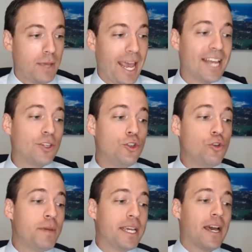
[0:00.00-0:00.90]
And you
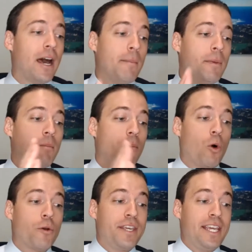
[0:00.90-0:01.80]
become
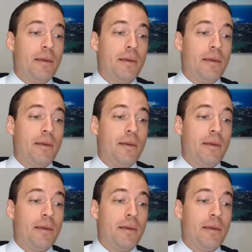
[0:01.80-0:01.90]
more the